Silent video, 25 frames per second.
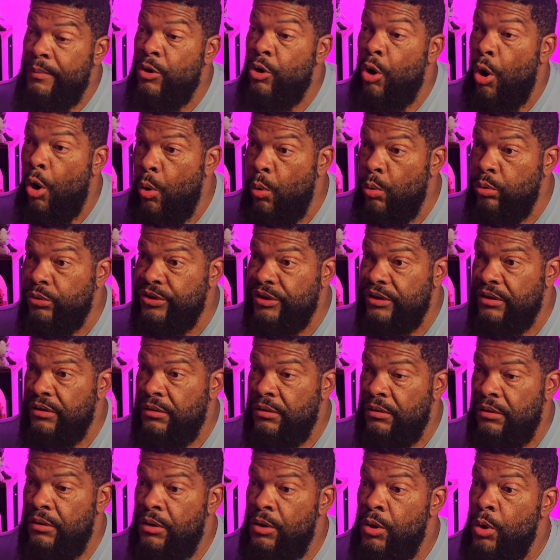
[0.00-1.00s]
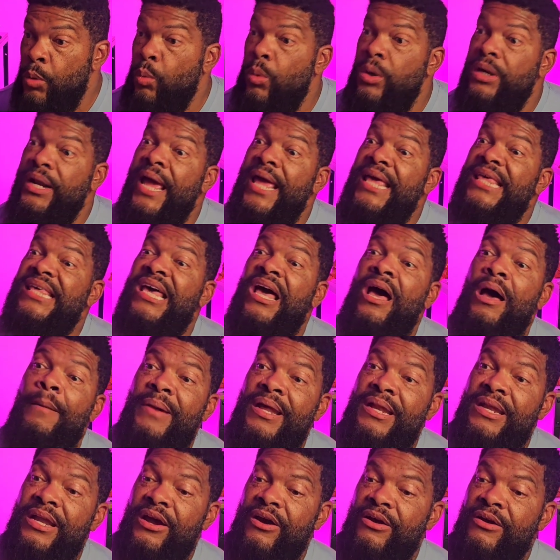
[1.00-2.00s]
women older, when they
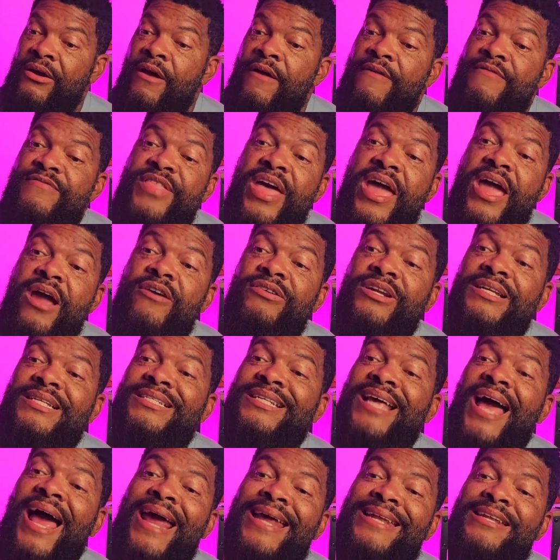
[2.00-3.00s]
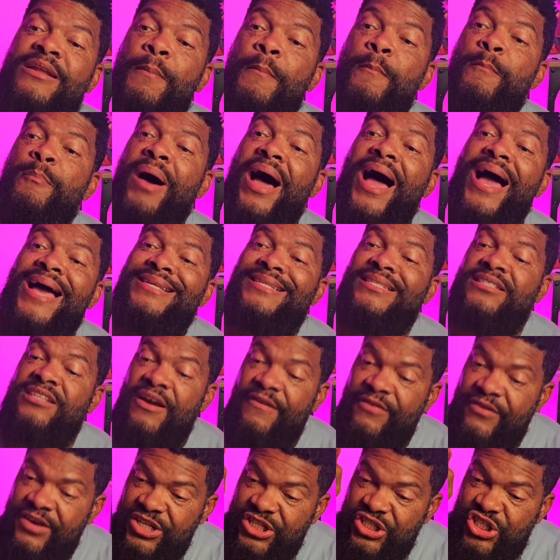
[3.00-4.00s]
come in there, they are deciding to buy
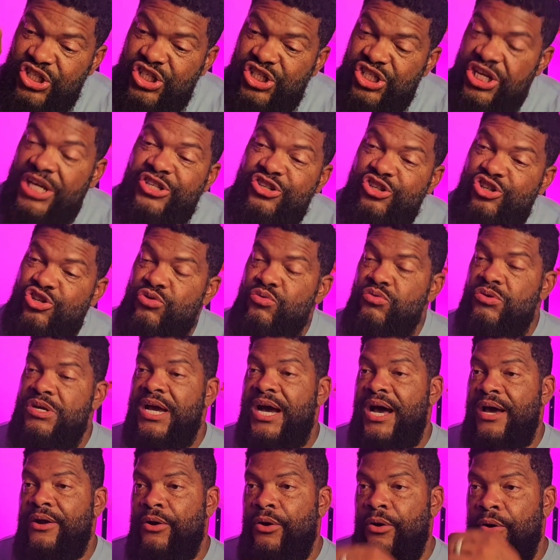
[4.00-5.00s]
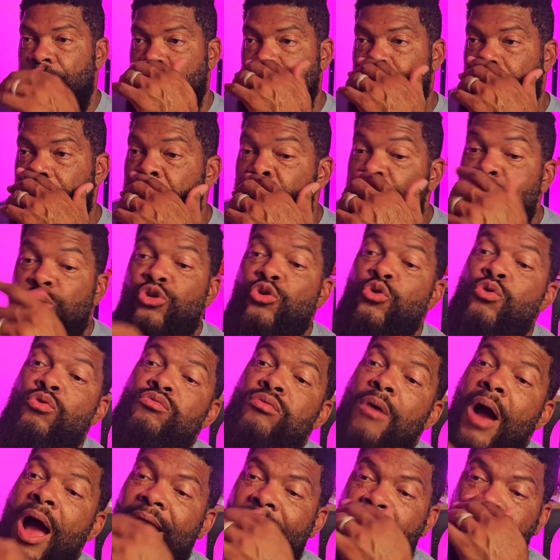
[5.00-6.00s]
stuff because shit you got on. You
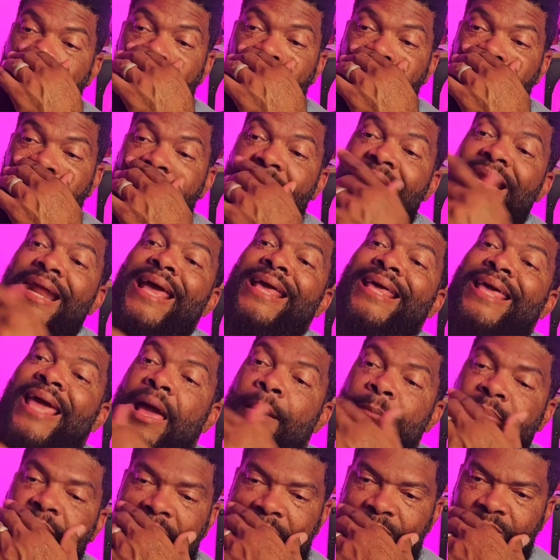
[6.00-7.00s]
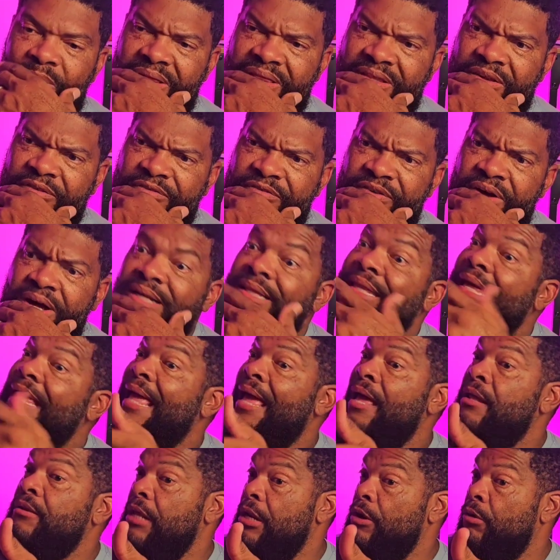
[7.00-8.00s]
rock it on there. And they can't be like, what the fuck? They
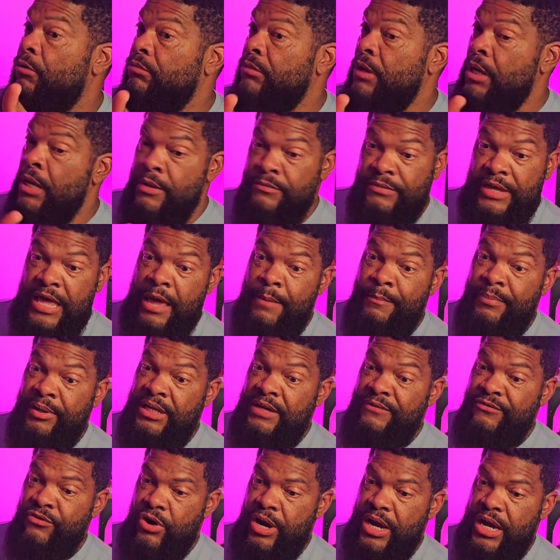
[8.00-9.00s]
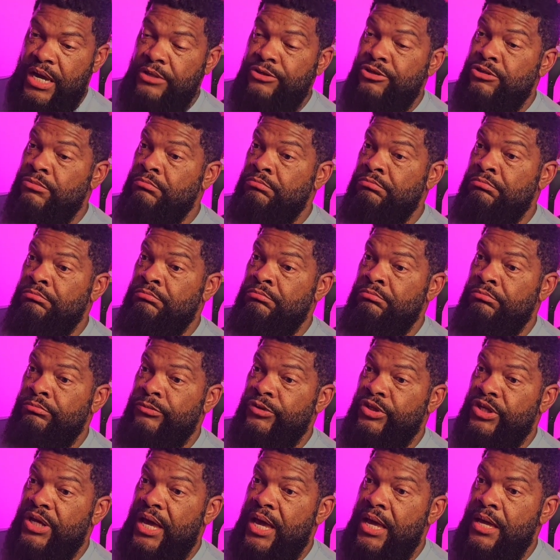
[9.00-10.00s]
can't, they don't, can't believe your age.
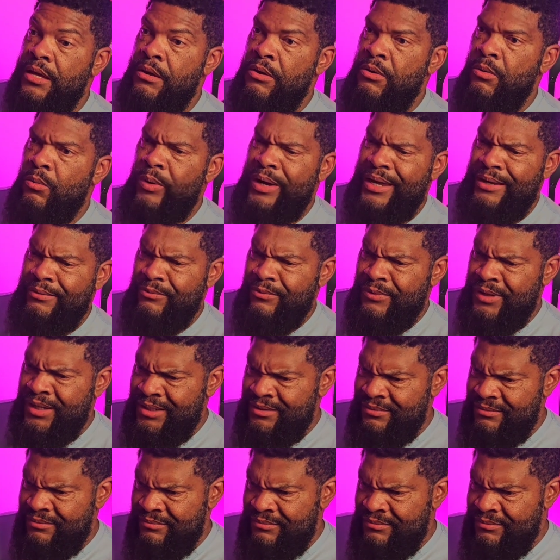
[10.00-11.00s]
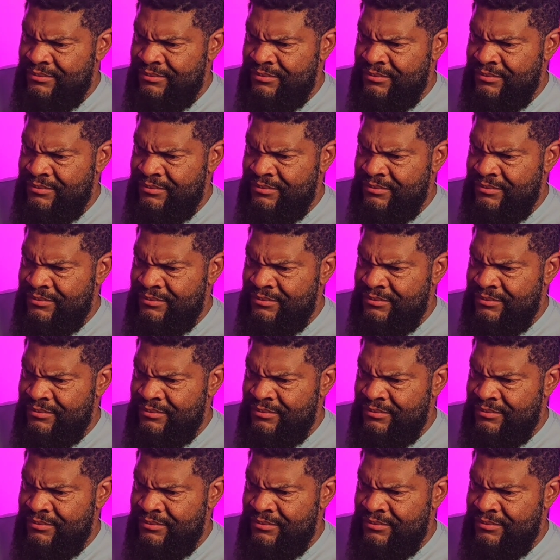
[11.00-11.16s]
Okay. Wait, what?